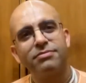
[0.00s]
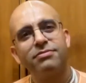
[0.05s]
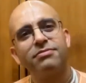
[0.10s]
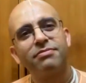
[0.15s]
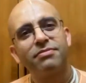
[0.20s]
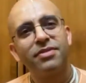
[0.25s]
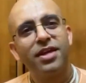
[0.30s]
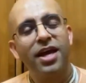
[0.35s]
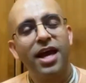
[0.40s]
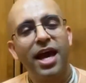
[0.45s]

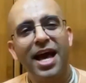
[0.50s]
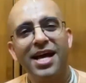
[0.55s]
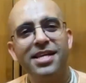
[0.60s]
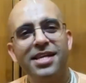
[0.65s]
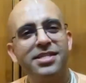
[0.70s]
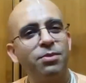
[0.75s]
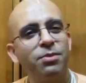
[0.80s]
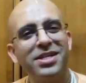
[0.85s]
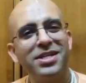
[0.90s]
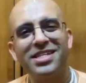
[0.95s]
And somebody
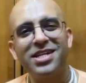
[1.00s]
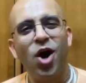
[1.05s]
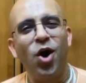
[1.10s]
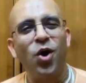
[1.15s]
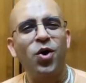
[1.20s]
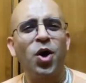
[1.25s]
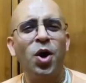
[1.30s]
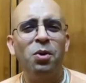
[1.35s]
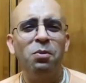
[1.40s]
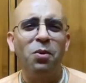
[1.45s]
says, oh,
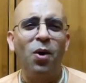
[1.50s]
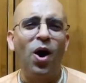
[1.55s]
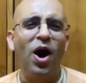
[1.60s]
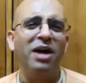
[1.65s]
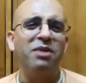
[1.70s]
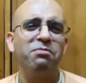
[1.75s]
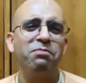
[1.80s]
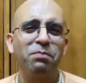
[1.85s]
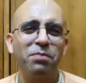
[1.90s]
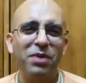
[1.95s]
come
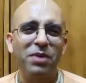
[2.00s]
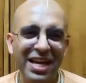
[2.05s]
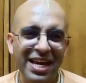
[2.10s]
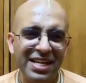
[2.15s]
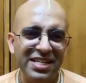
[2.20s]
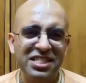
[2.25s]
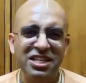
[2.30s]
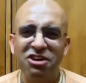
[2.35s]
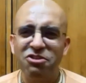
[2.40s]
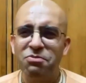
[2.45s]
on,
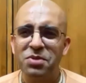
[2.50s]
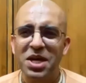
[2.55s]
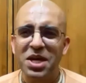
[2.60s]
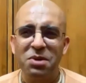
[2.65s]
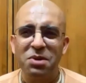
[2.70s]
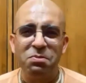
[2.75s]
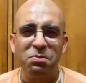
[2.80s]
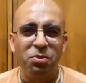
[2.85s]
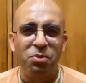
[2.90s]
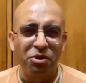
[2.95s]
please give
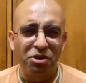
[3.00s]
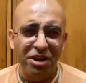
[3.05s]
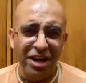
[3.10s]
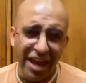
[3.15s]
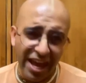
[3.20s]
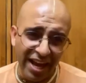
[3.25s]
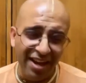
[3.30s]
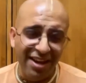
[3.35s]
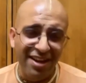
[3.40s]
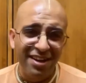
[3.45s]
me a
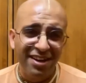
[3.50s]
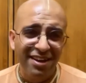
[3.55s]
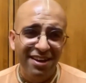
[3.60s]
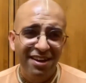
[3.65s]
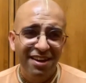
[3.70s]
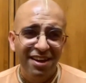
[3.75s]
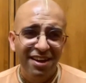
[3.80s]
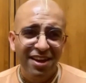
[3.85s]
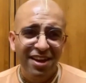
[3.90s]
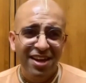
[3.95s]
break.
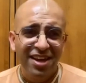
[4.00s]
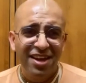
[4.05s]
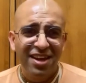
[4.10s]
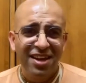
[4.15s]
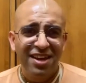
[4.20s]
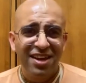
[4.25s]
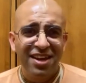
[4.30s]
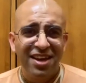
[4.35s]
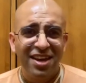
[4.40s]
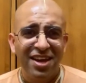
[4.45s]

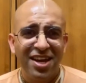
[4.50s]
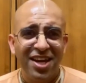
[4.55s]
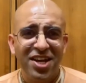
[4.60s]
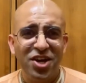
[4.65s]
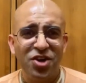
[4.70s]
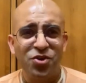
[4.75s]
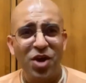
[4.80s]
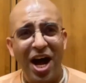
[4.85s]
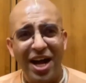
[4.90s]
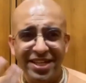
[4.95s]
Now,
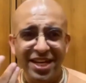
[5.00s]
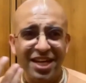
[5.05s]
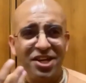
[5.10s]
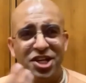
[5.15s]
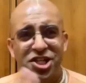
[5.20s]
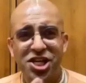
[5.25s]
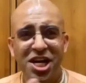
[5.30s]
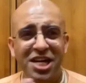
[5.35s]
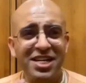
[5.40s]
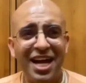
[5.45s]
Radha
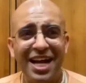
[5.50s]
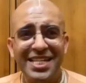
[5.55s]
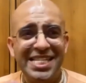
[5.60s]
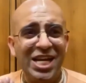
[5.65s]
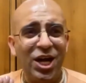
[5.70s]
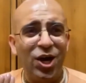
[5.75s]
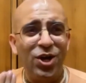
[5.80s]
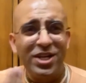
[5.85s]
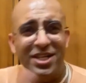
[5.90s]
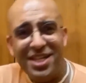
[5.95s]
Krishna
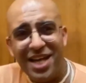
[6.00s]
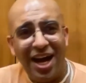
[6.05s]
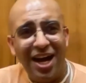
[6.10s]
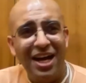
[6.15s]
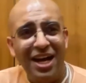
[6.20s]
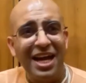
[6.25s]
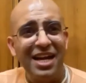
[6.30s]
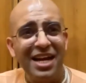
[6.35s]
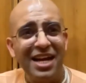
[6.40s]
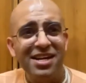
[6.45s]
dancing on
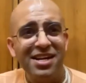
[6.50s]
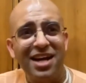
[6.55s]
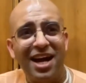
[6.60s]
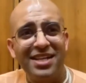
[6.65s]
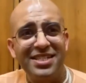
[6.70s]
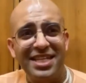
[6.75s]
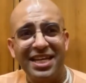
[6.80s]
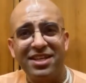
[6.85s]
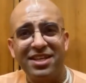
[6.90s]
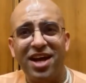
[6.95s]
tongue and
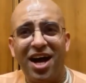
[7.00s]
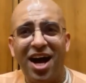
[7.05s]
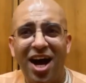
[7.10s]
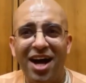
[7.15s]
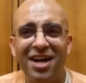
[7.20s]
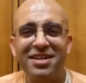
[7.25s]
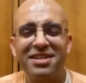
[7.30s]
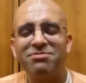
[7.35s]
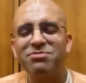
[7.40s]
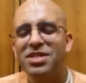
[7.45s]
dancing in the
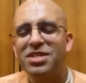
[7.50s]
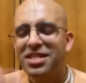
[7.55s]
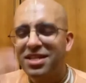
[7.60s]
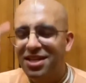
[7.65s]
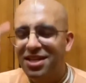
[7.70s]
heart.